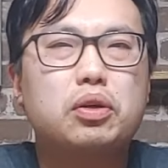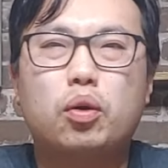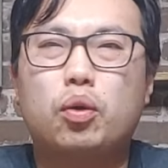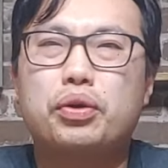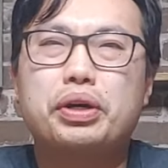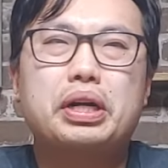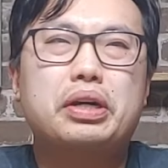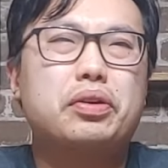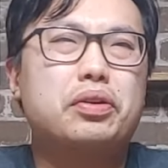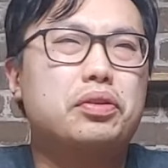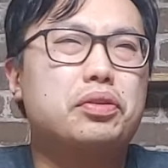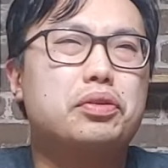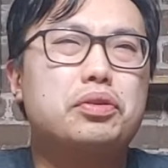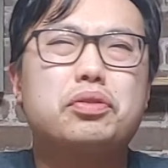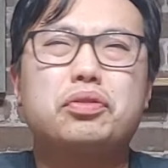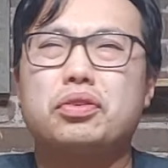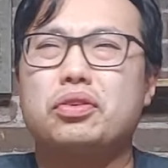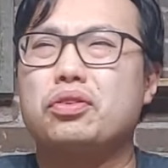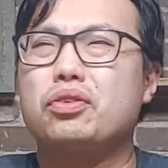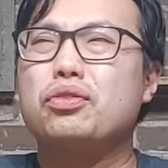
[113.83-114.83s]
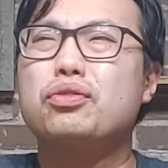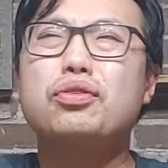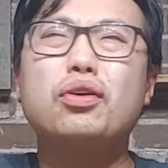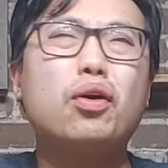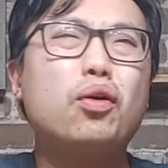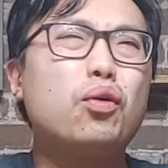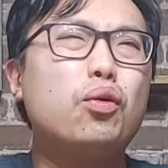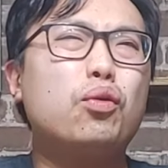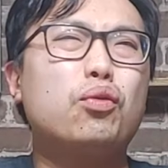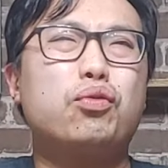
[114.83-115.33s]
The coriander they're using is
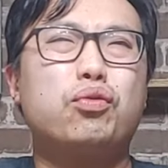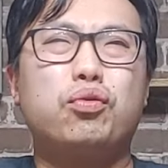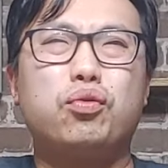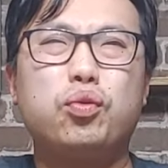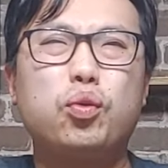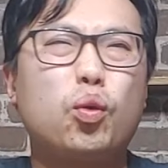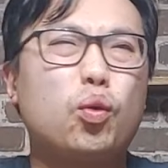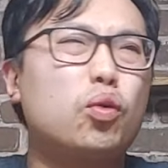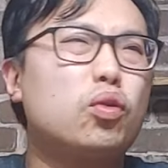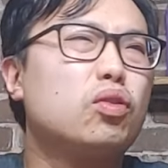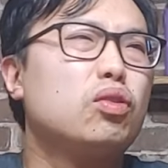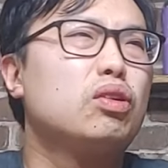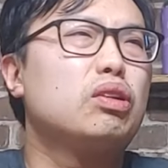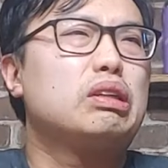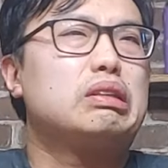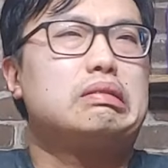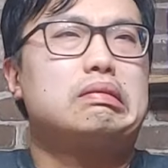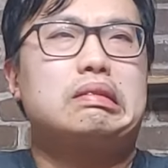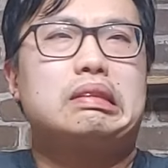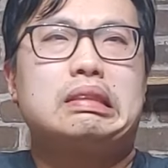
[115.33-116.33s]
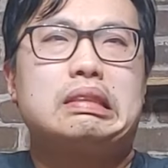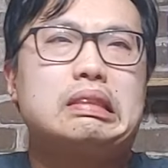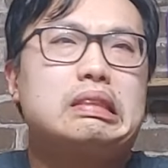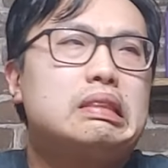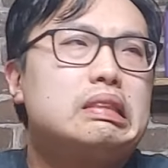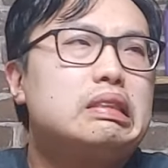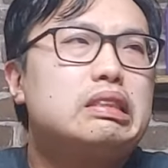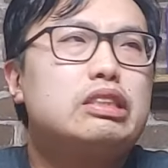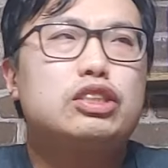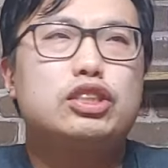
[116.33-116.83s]
so floral and
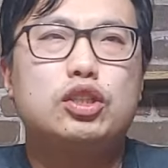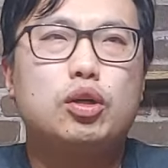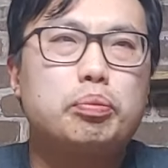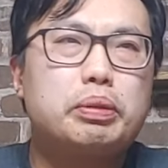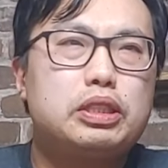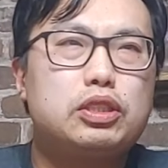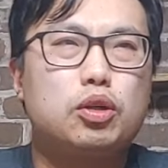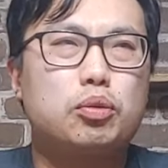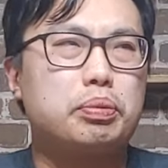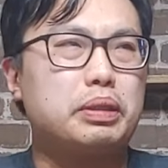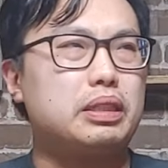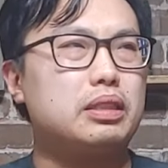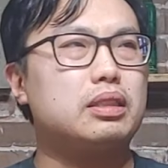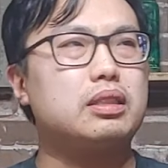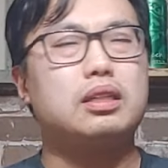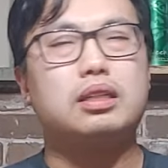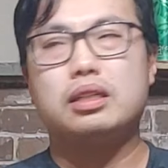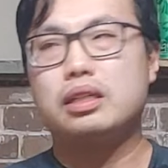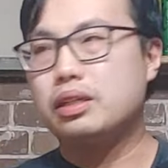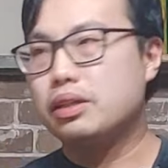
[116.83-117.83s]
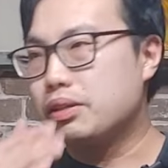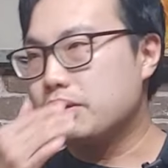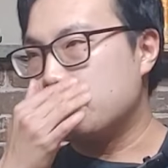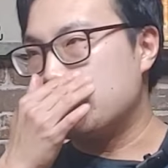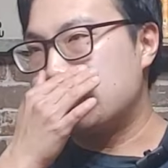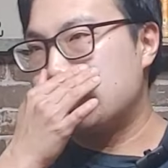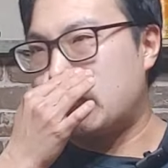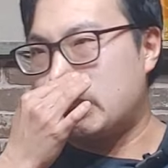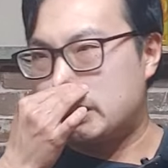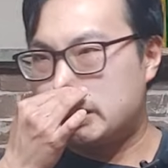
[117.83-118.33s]
soapy, soapy. Uh, here
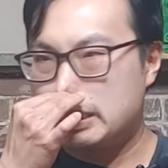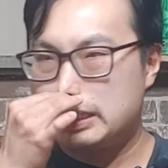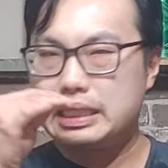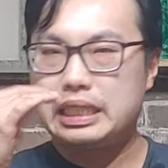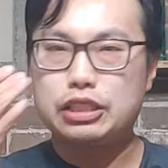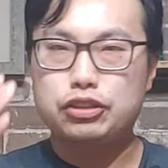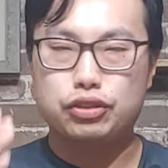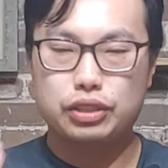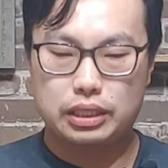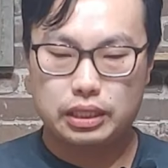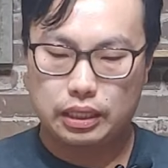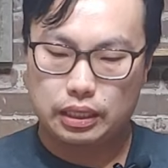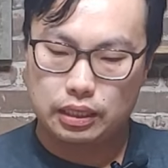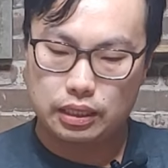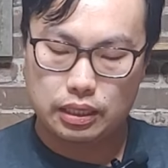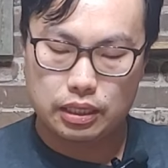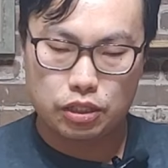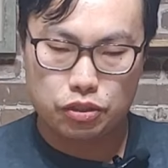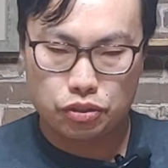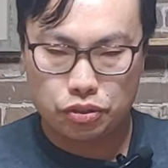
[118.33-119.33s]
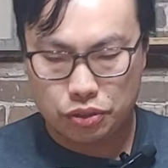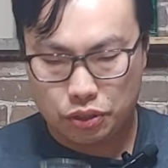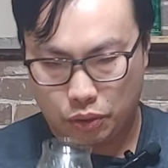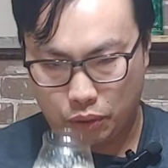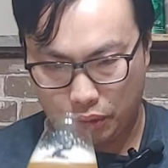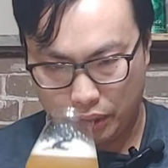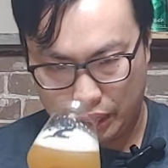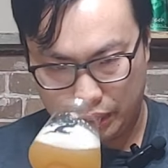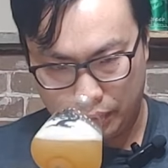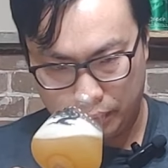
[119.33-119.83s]
it gets citrusy, it's citrusy
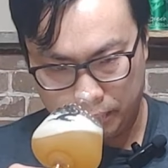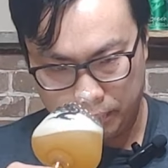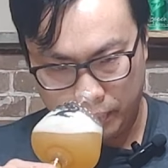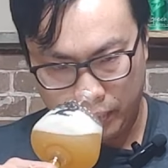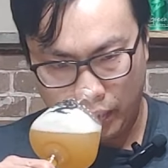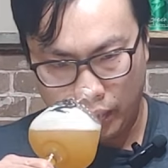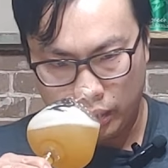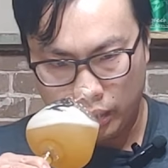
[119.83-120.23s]
coriander.